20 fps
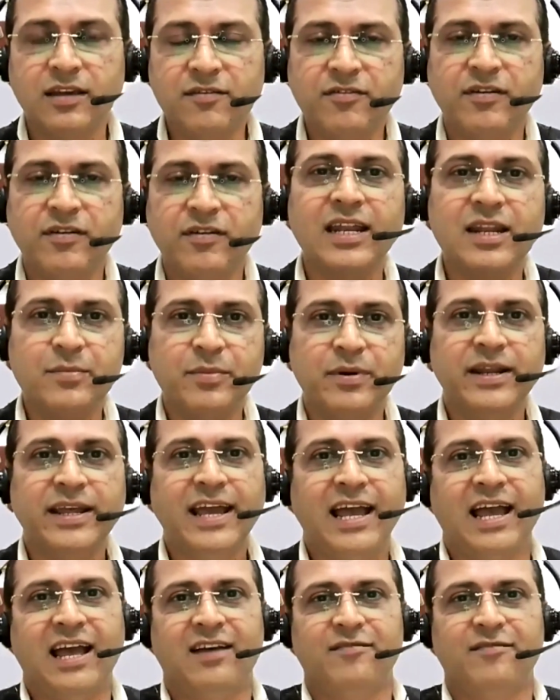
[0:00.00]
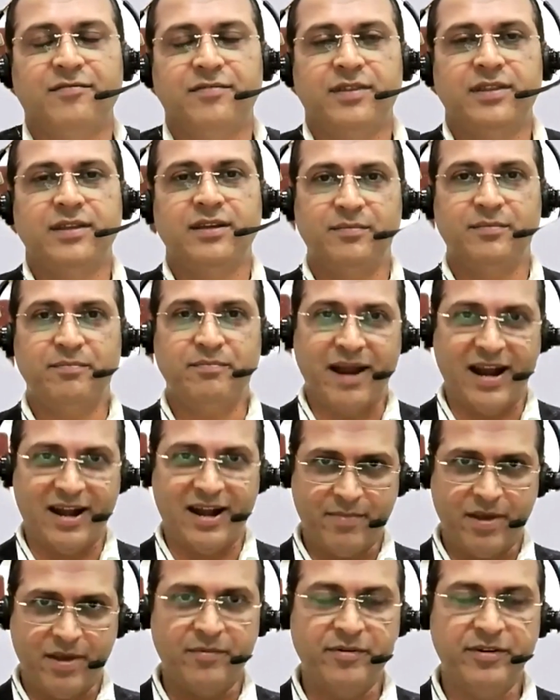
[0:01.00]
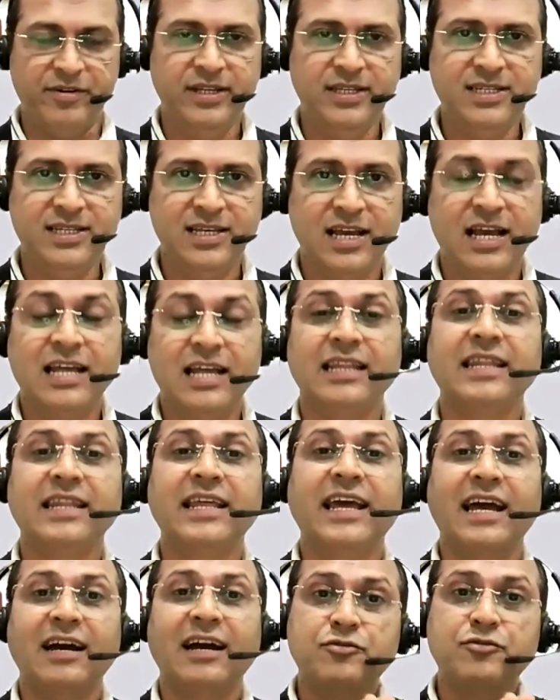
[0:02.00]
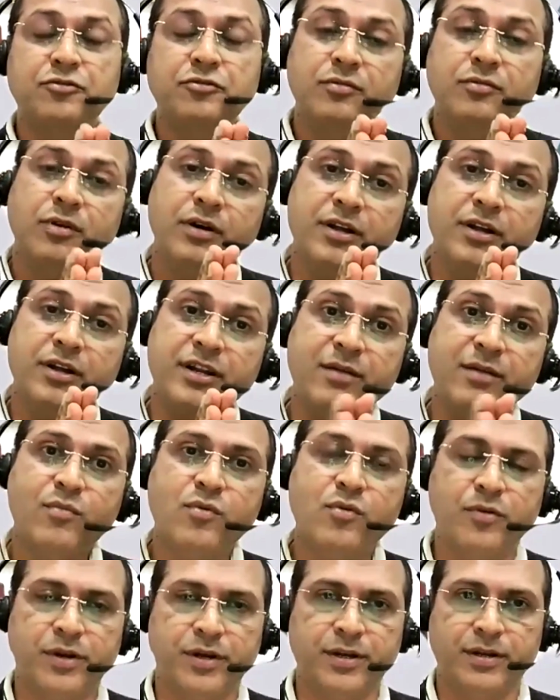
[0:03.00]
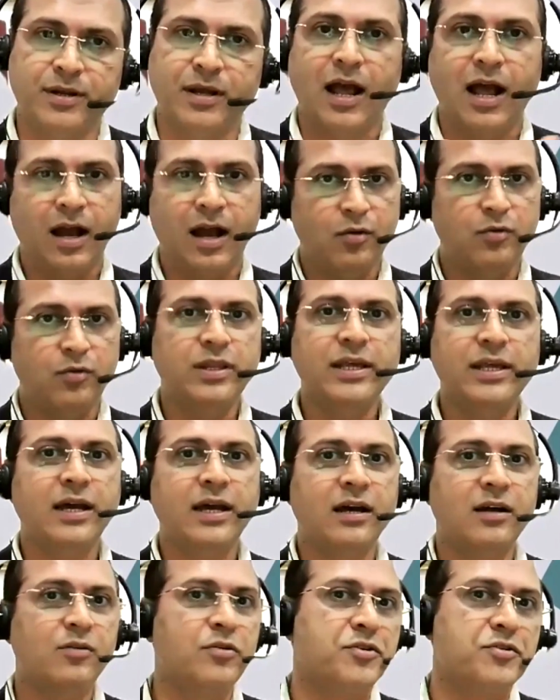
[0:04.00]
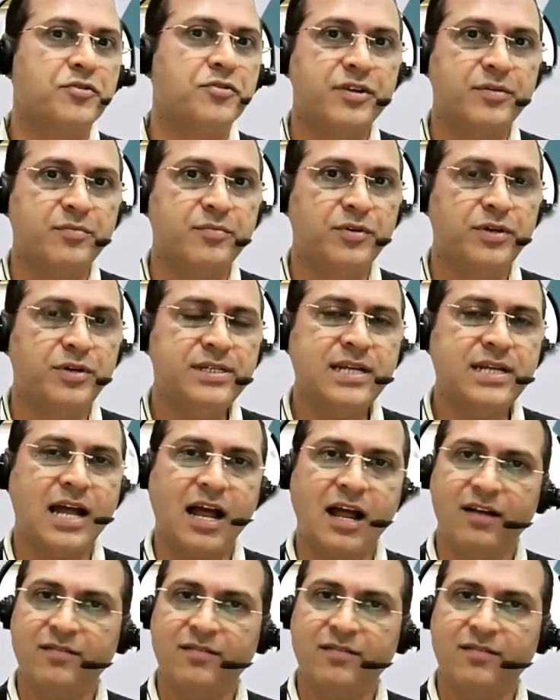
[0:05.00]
If anybody have their bad memories, they have to remove it. How they are going to remove it?